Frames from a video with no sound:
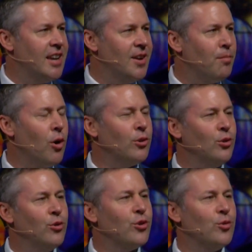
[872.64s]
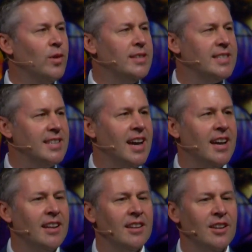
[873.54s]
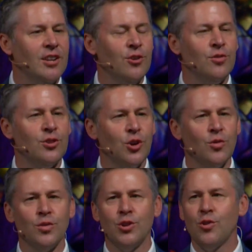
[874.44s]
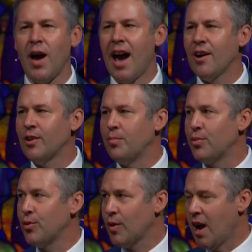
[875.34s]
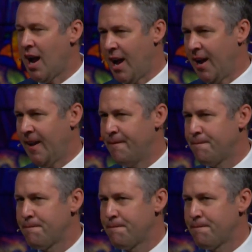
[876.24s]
Martin Luther once said, "You don't know how to pray